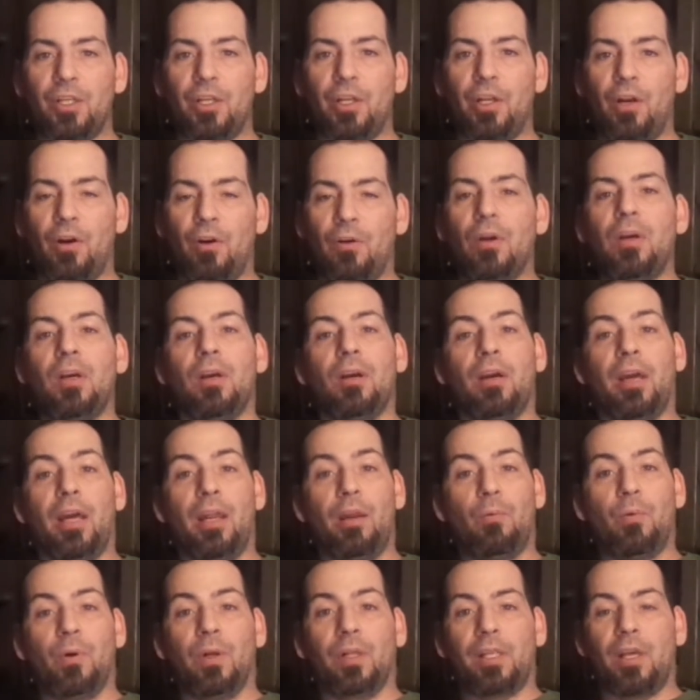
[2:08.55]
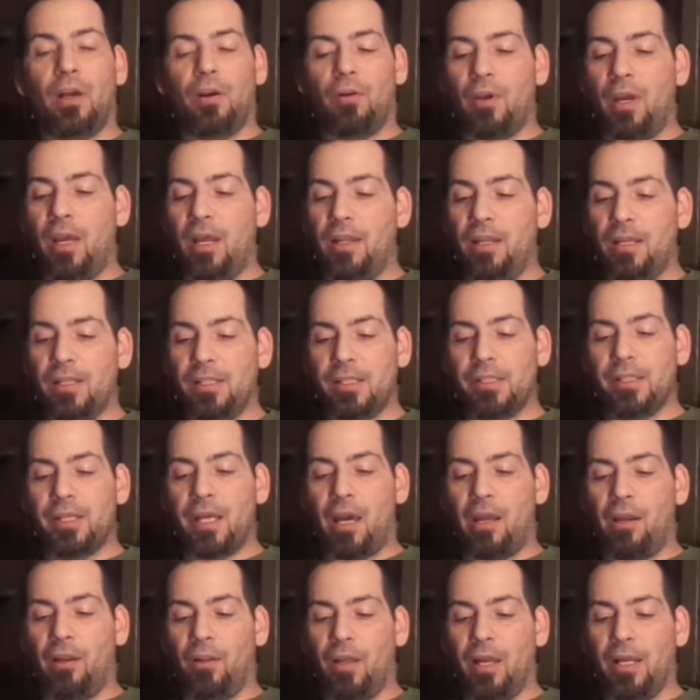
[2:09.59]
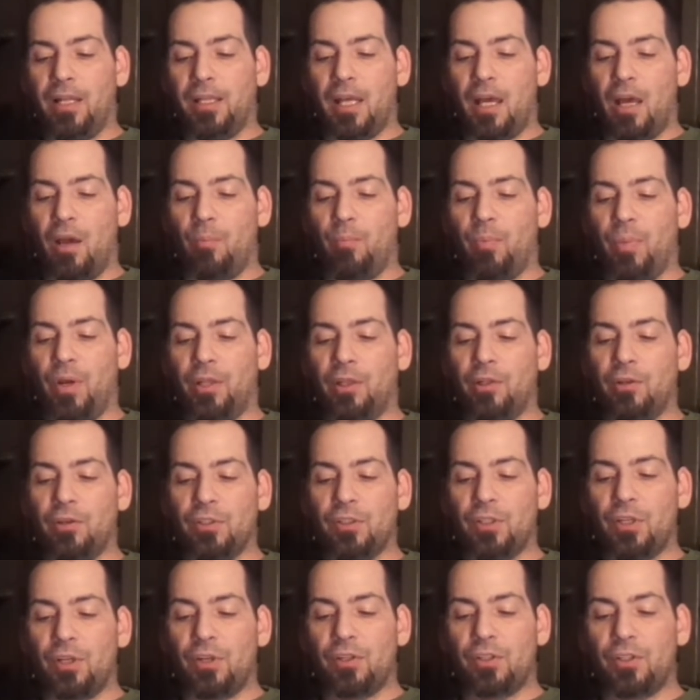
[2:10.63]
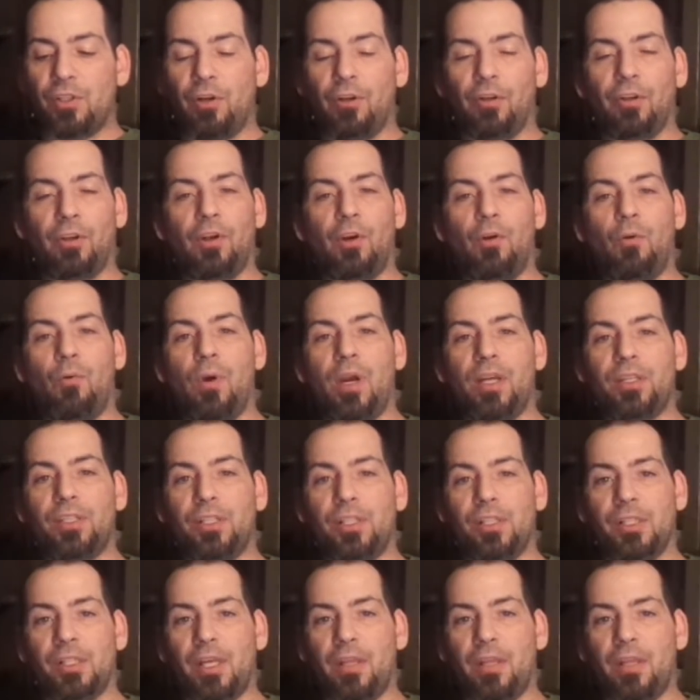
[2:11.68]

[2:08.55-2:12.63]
You know, and it worked out great. And this is kind of like that, but there's certain questions.